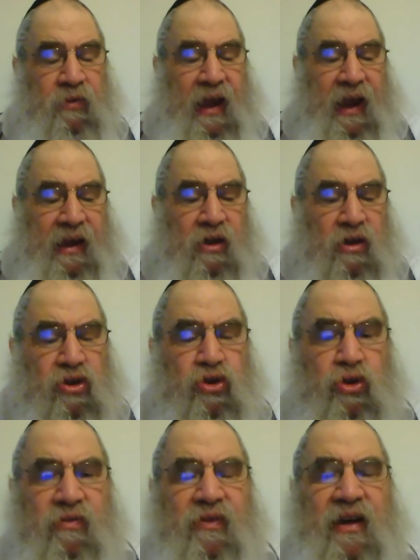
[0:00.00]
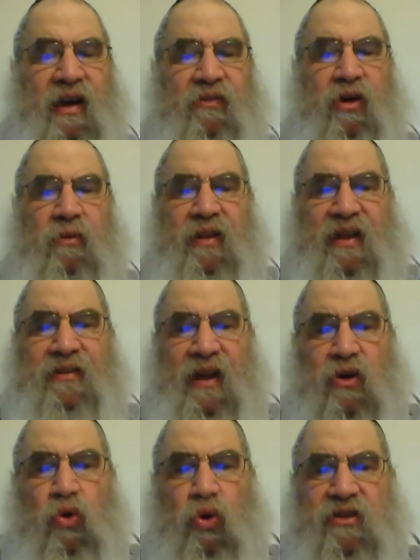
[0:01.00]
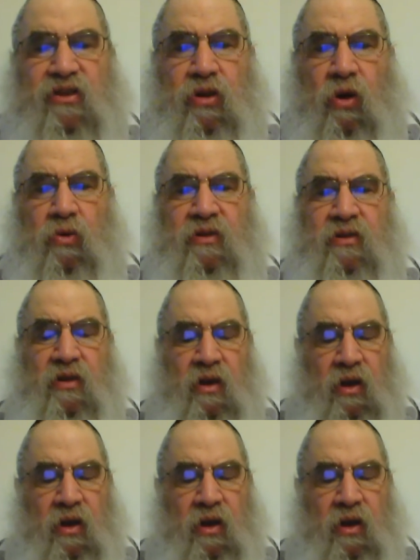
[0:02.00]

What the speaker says: enoch shuvim kavon, that's not called stones.